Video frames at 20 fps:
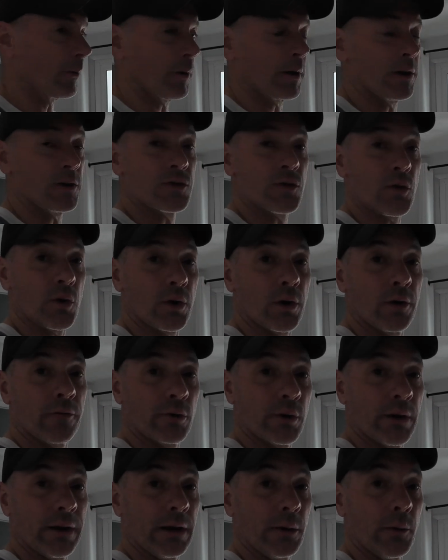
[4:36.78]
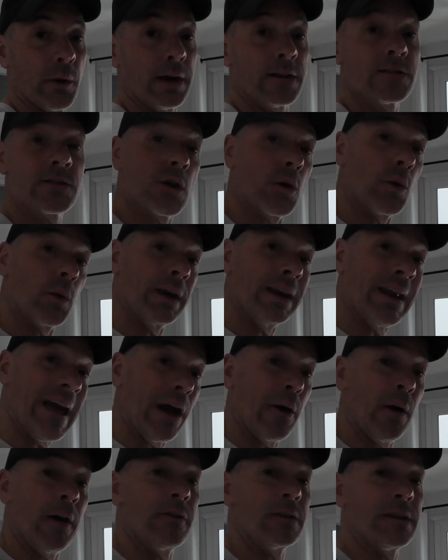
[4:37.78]
going to start over anyway. So we
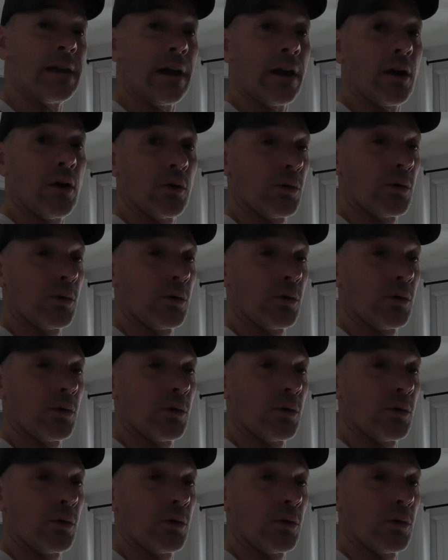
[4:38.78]
now have a deck on